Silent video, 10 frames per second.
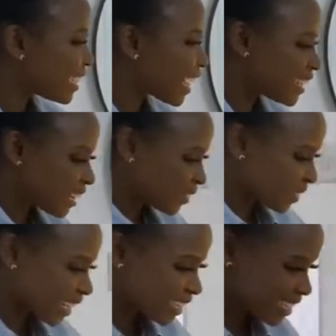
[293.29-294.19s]
I
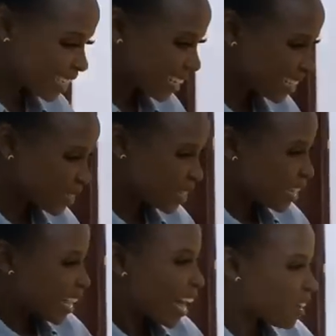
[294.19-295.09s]
decorated it
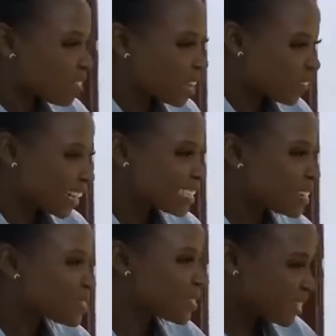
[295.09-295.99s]
how I wanted
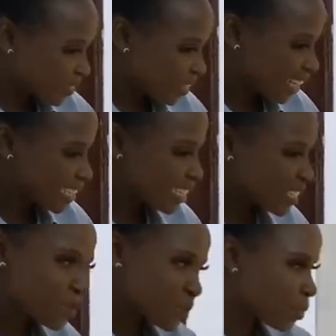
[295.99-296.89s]
to decorate
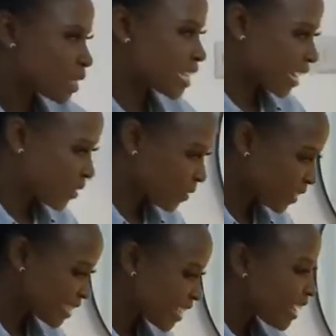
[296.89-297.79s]
it with what I
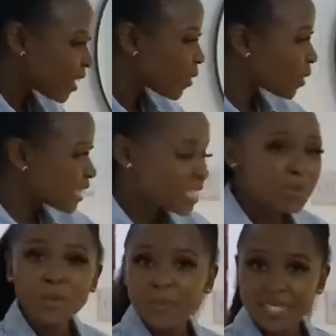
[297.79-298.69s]
got. got it
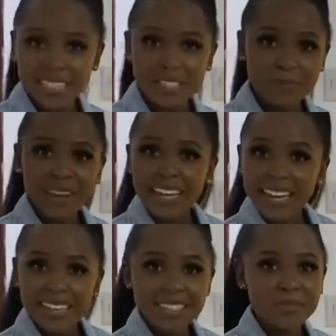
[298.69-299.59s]
from Stage
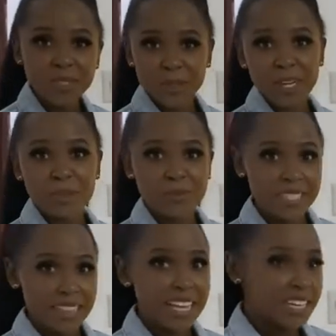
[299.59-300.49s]
Market. I'm sure you've
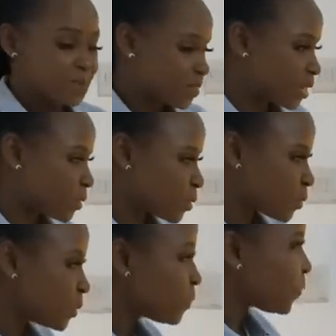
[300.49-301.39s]
seen that video too.